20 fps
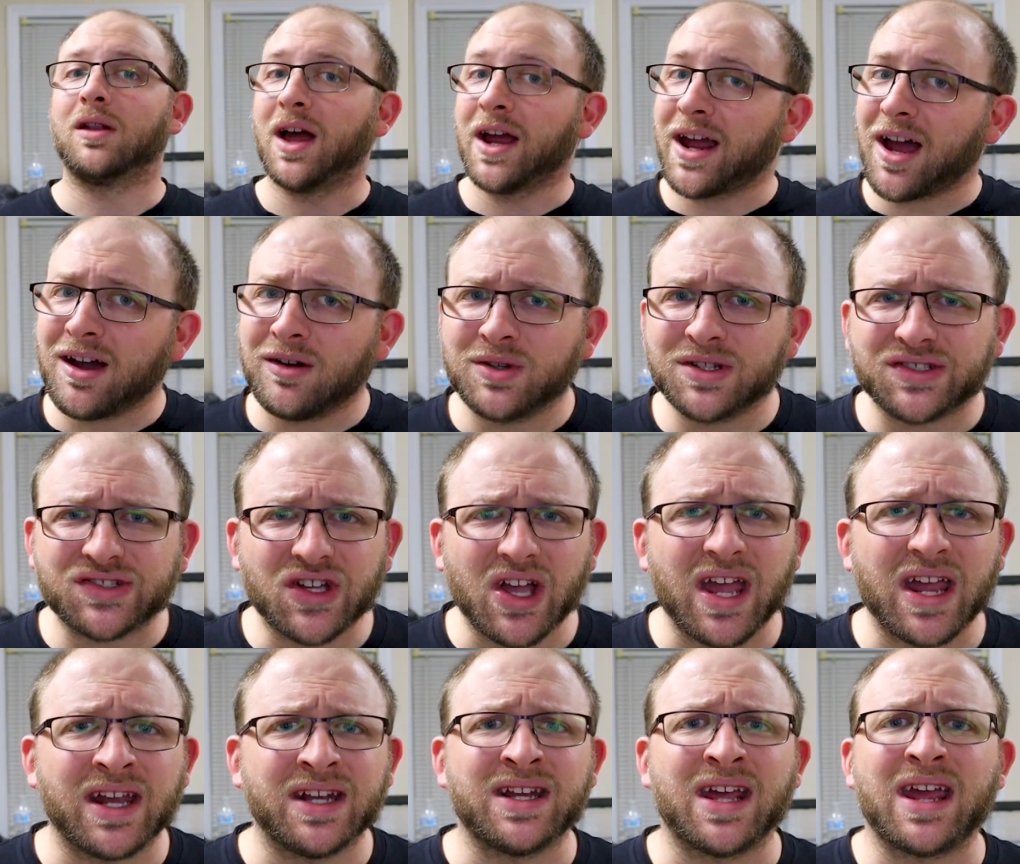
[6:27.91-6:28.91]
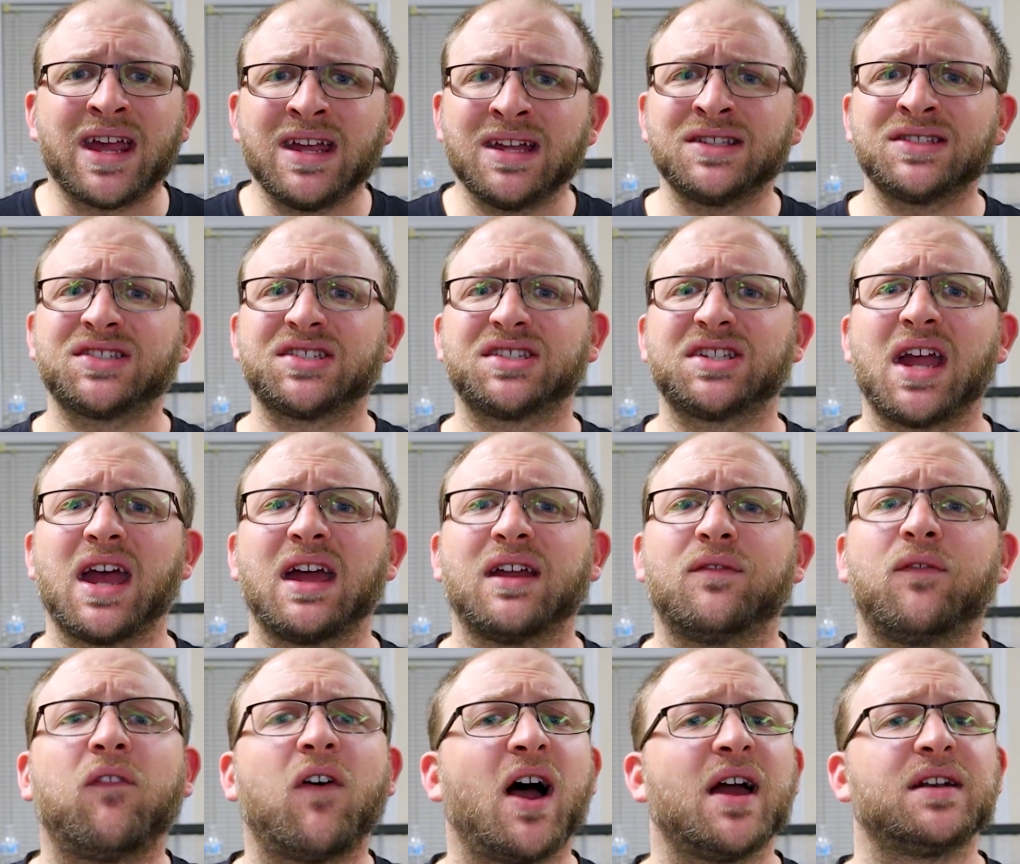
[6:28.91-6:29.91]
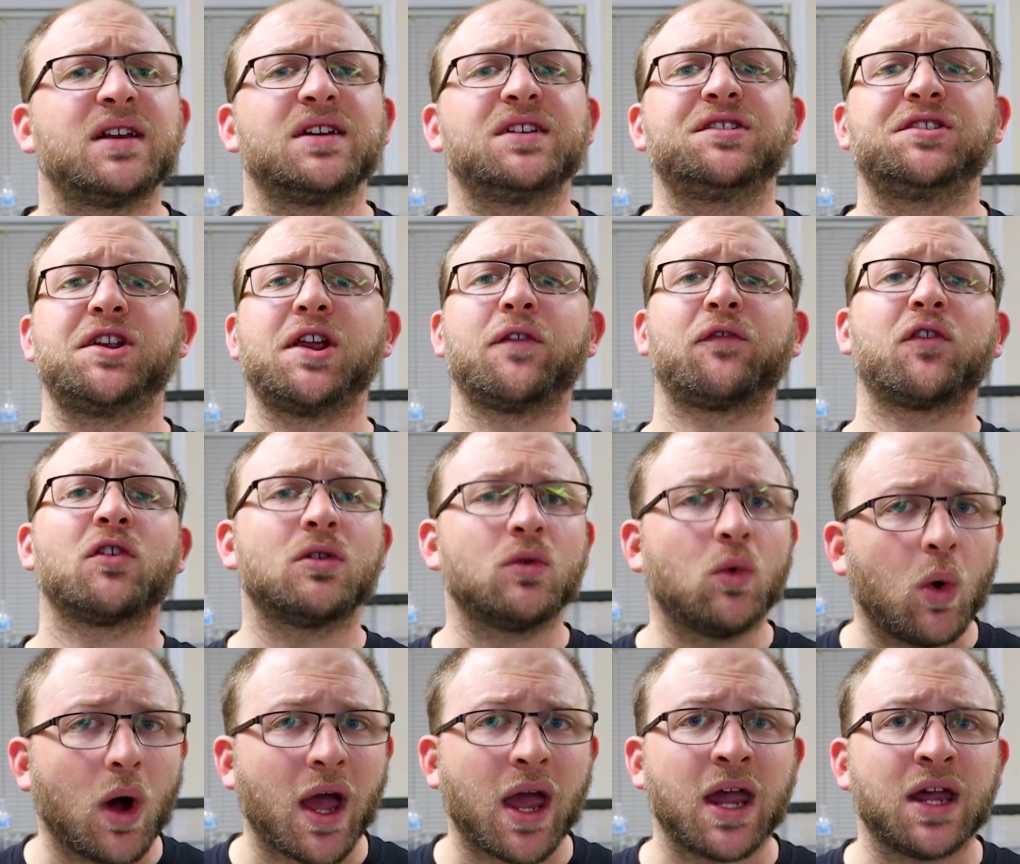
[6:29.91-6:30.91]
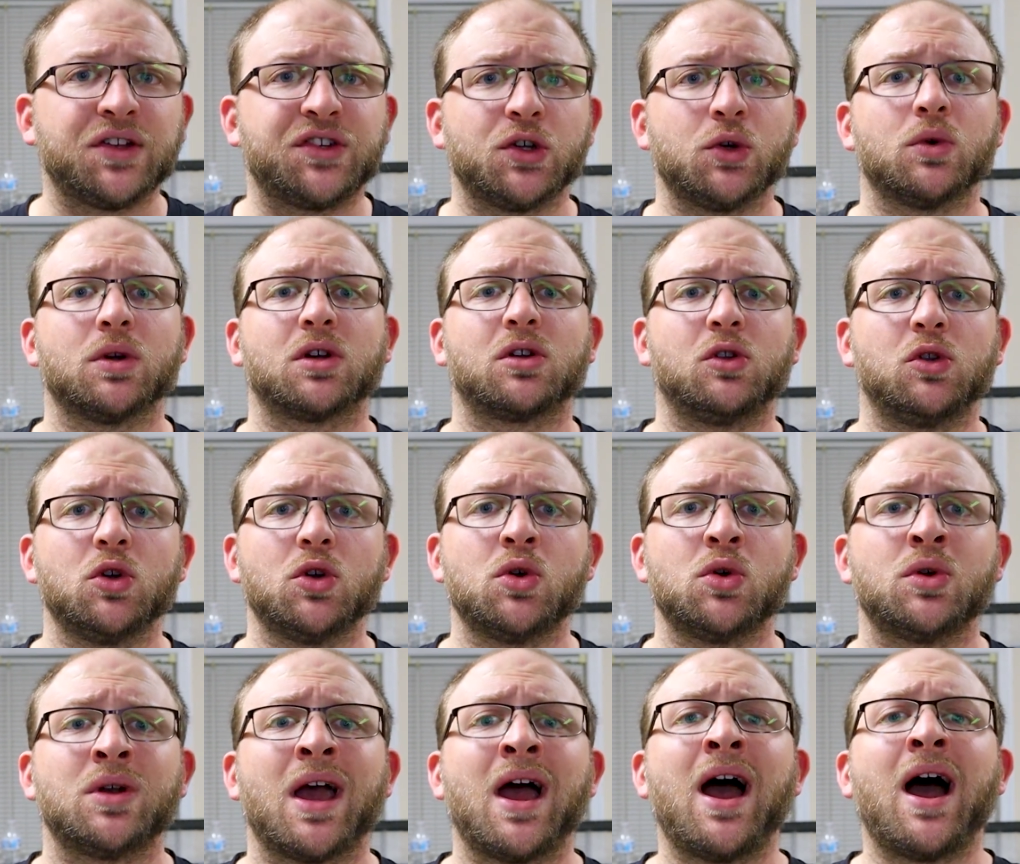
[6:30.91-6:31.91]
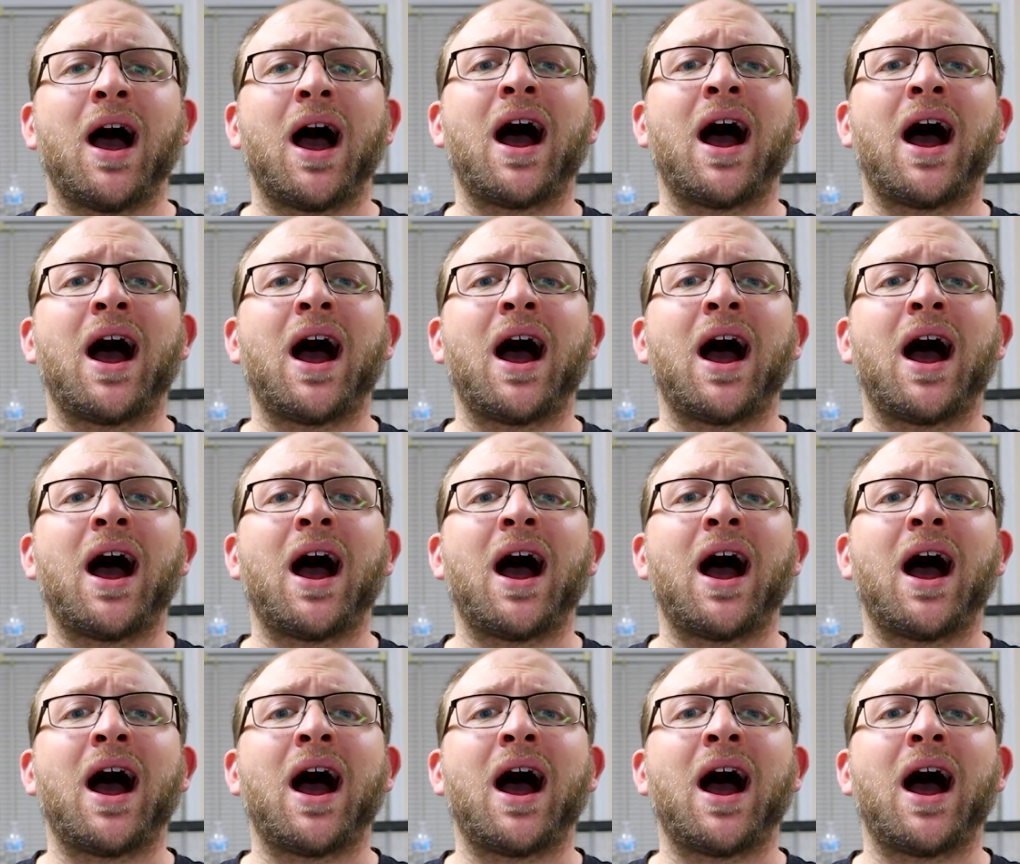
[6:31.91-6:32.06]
Like I was saying, instead find a different way to include